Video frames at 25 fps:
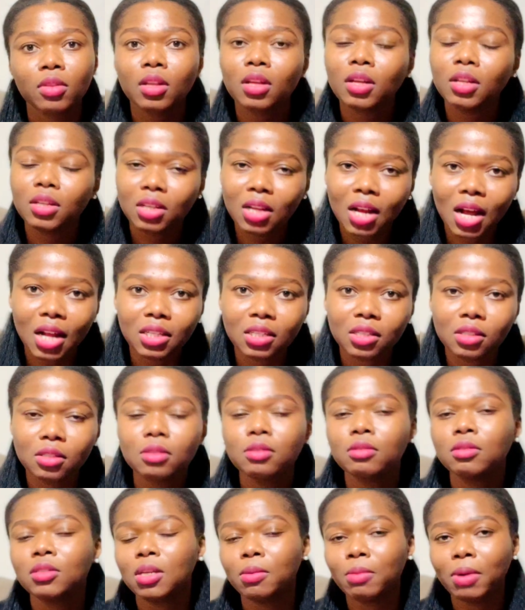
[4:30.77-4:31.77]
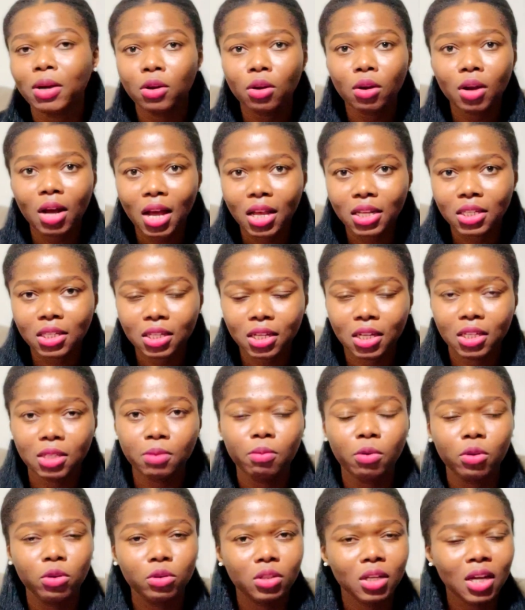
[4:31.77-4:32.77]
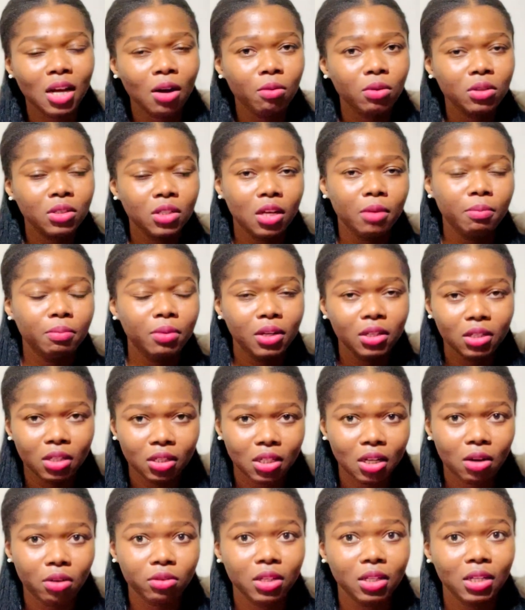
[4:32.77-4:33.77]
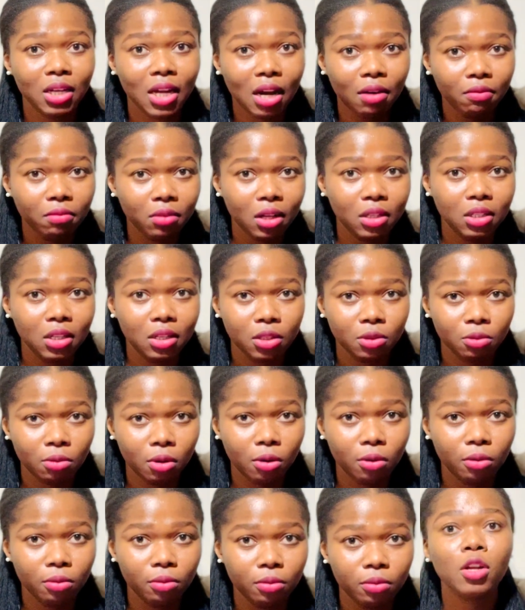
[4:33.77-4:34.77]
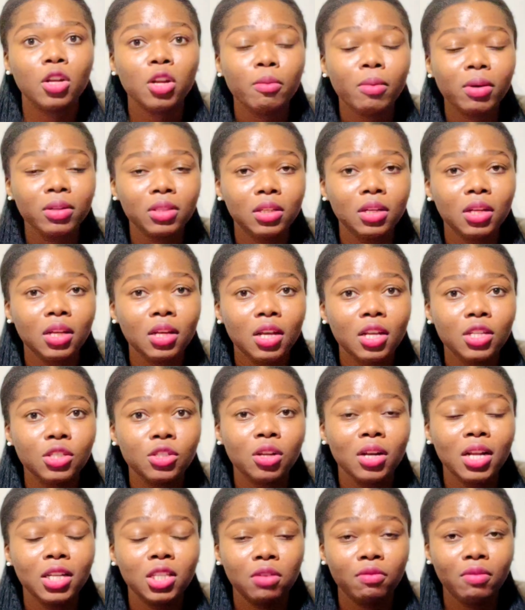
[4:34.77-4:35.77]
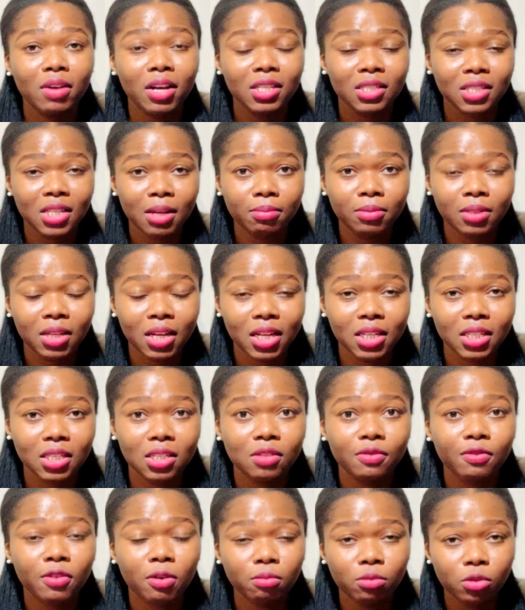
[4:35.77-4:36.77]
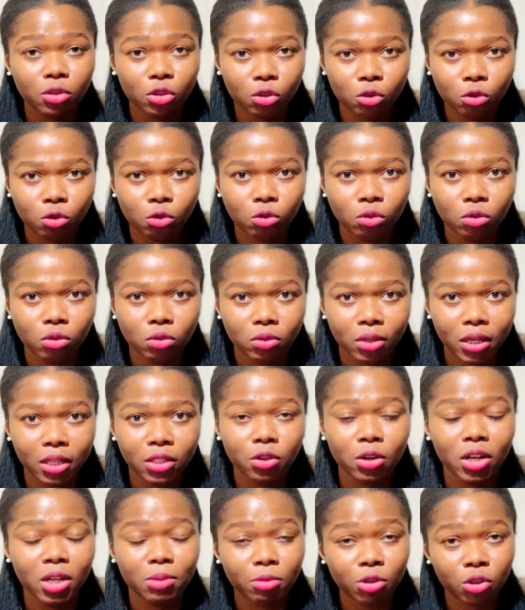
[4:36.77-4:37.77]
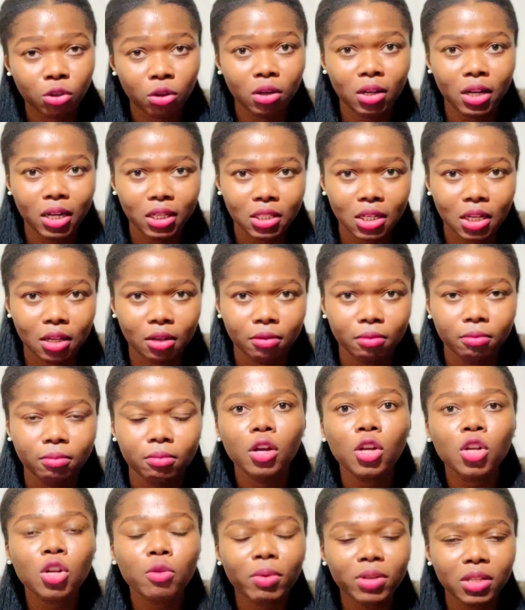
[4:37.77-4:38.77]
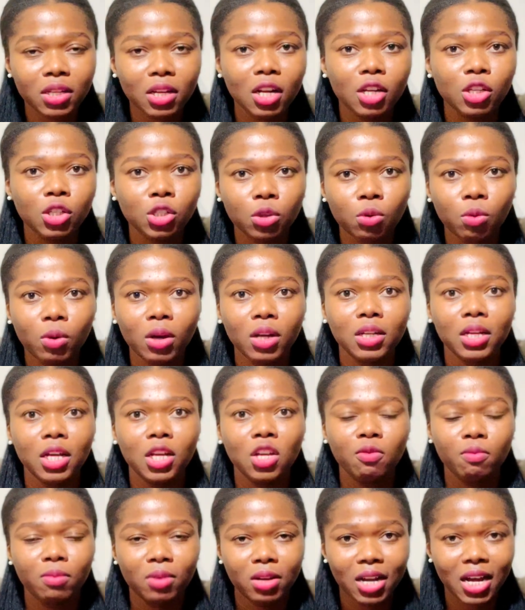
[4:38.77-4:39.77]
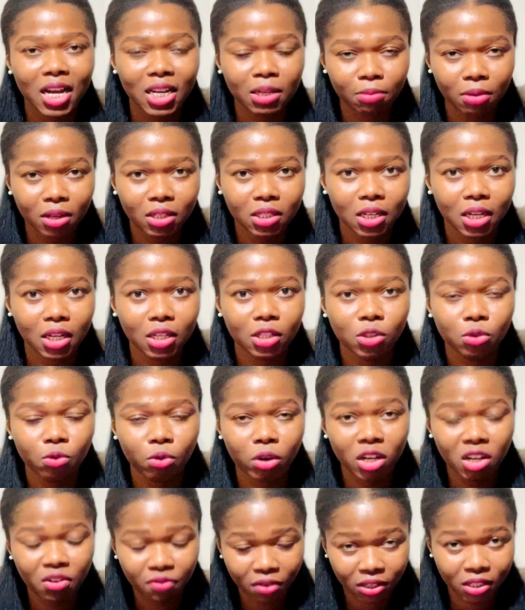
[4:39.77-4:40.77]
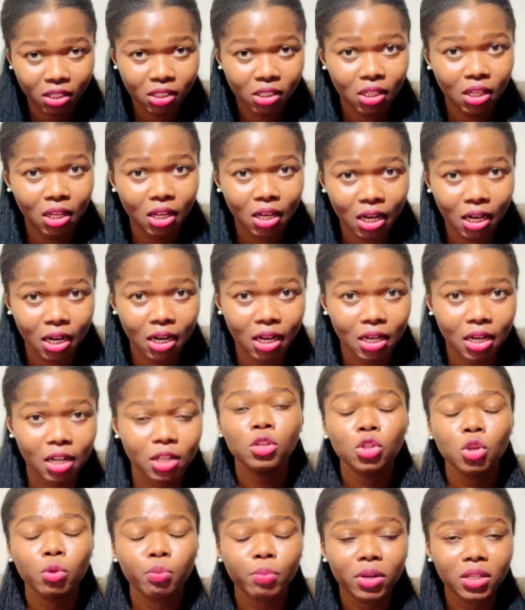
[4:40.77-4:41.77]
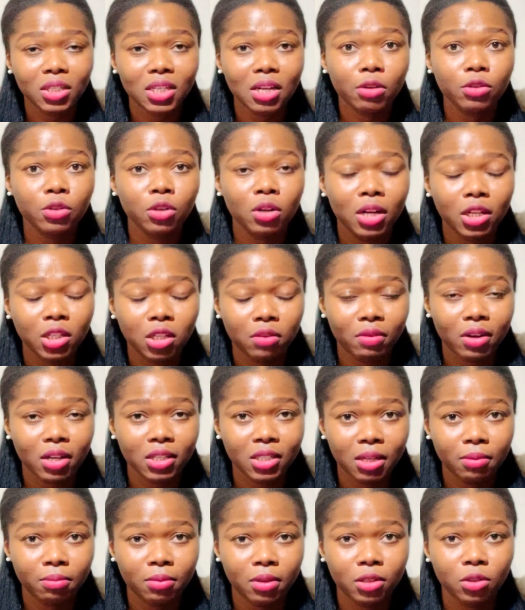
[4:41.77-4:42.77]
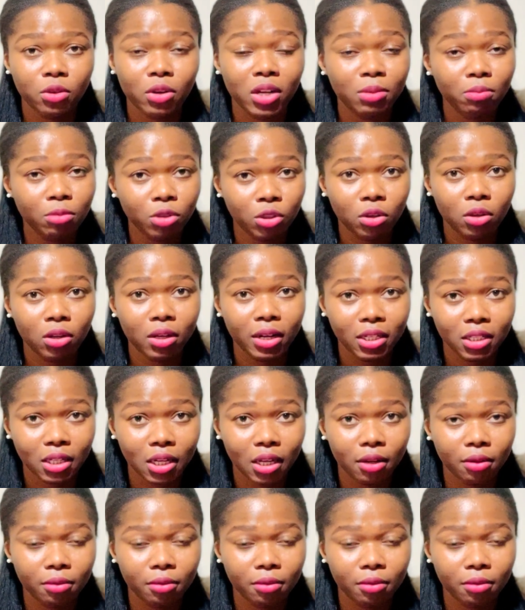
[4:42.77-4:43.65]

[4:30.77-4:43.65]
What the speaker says: That they might not ask it, but I would say print it out and have that as well. Number three is your letter of acceptance from the school, right? Your admission letter. Basically showing that you've been admitted to a university in Canada. So print out your letter of acceptance or admission letter.